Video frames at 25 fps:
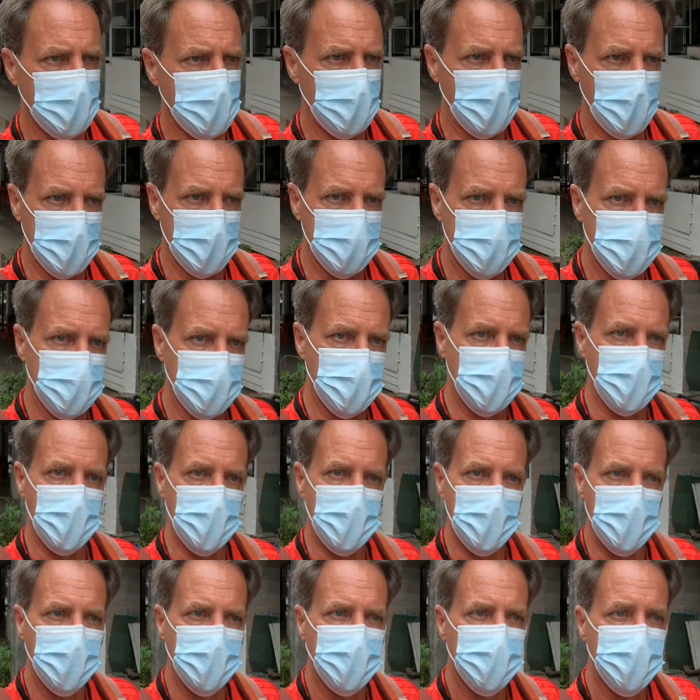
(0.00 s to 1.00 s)
With
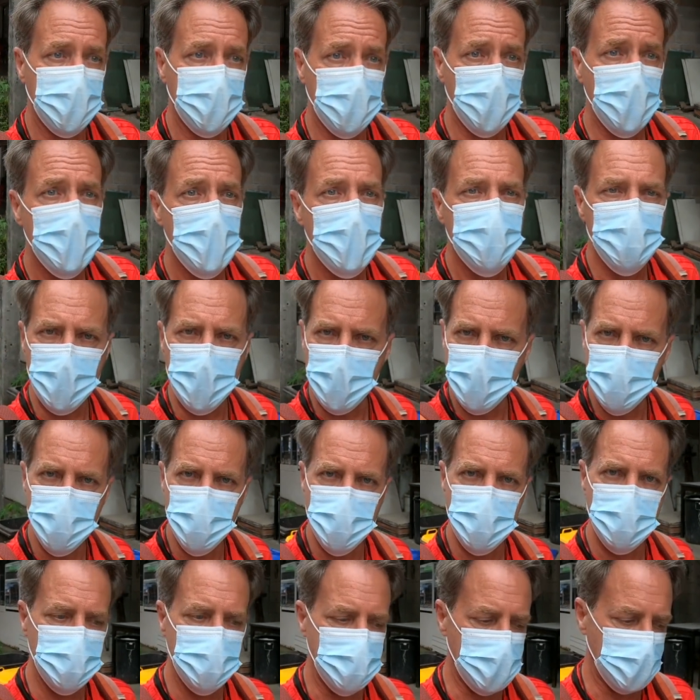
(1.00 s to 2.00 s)
the free
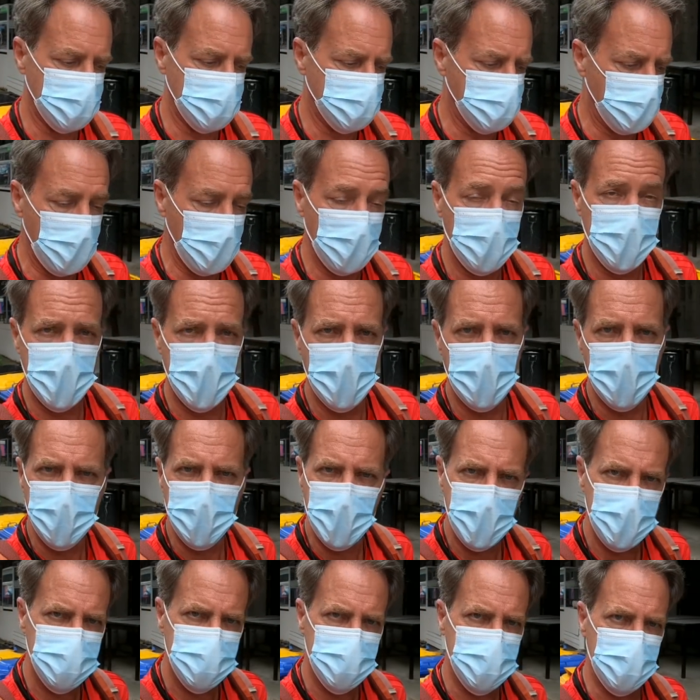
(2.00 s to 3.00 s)
versions of both
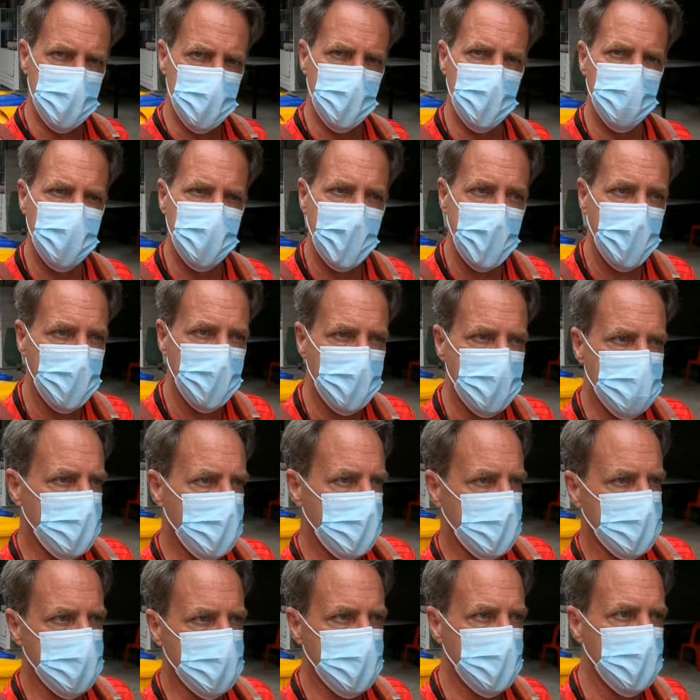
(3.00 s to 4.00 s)
KineMaster and
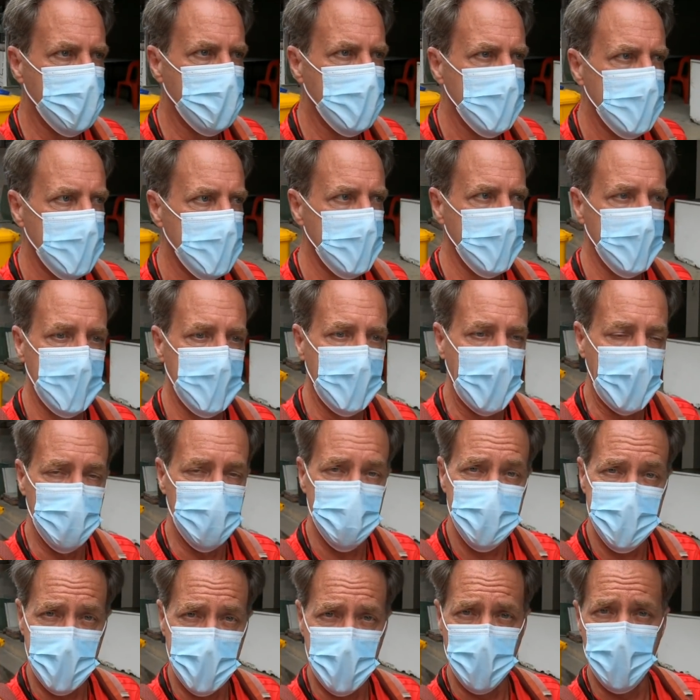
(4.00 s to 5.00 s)
PowerDirector, I
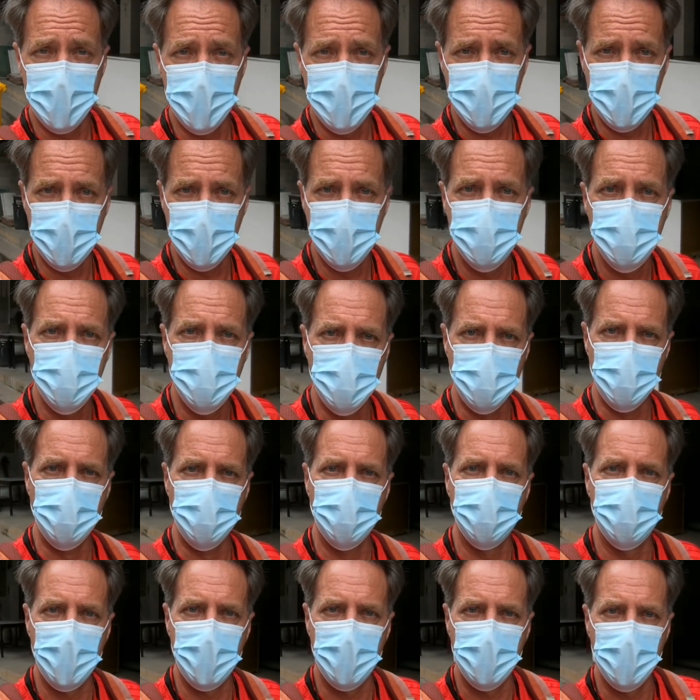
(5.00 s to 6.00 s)
was limited
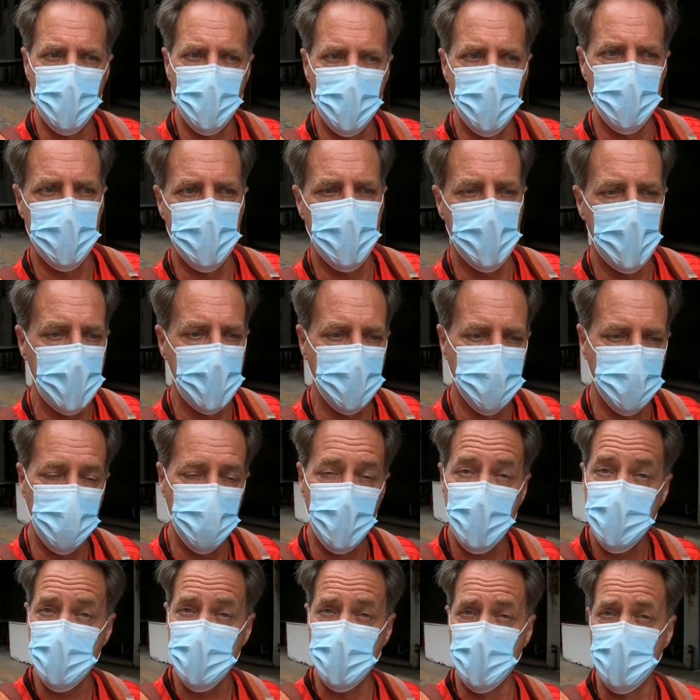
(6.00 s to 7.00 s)
to video at
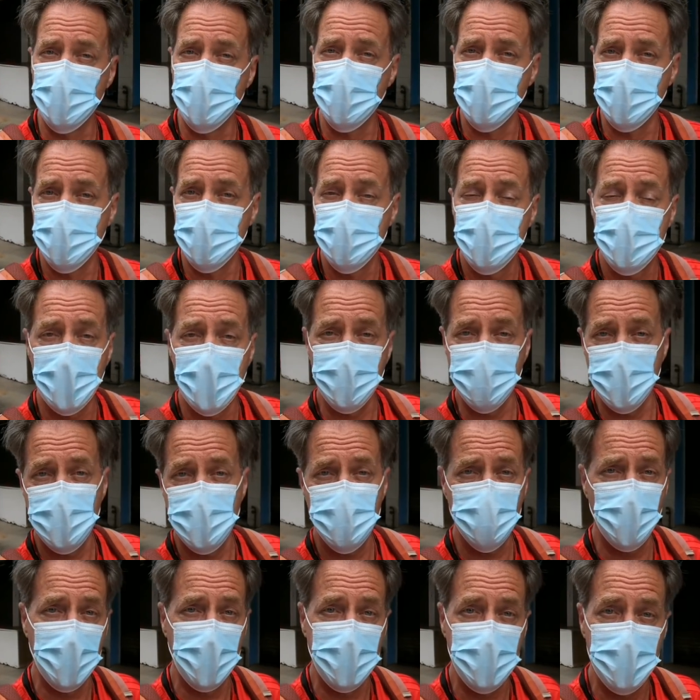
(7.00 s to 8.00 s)
the resolution
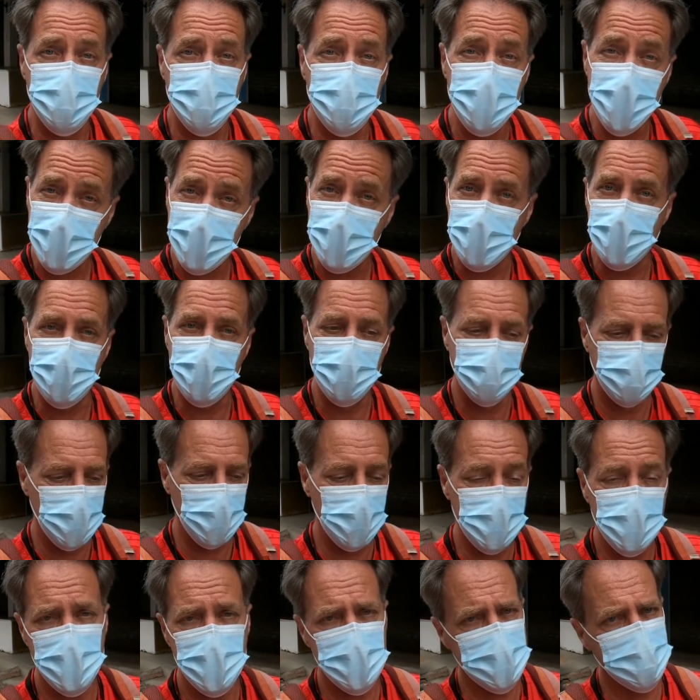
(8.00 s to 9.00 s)
720p,
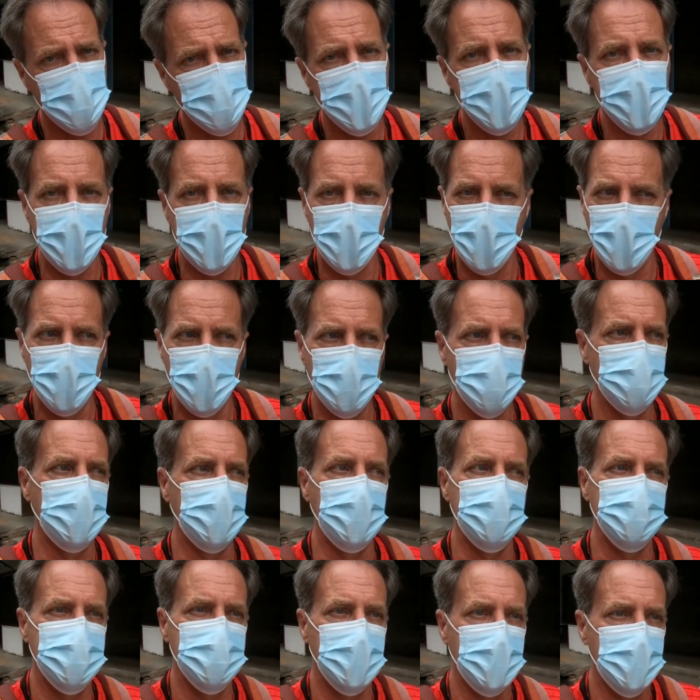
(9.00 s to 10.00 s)
which is pretty low
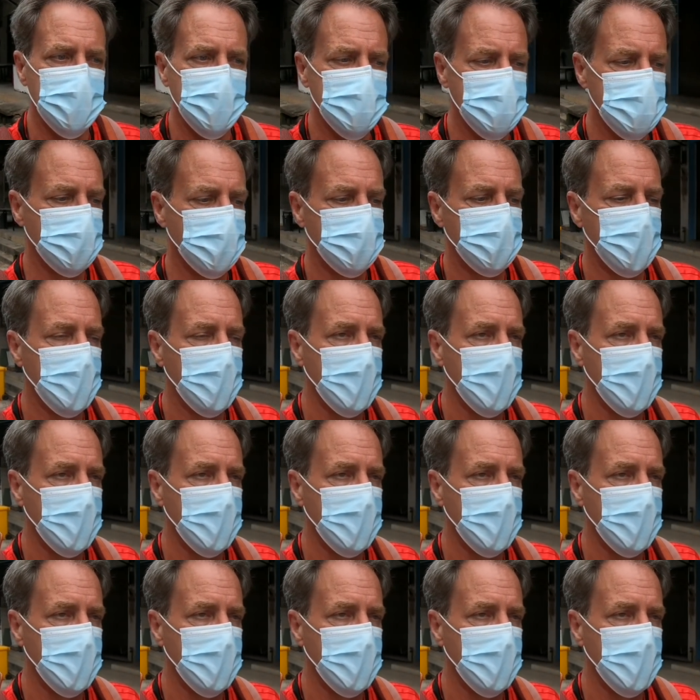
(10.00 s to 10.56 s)
these days.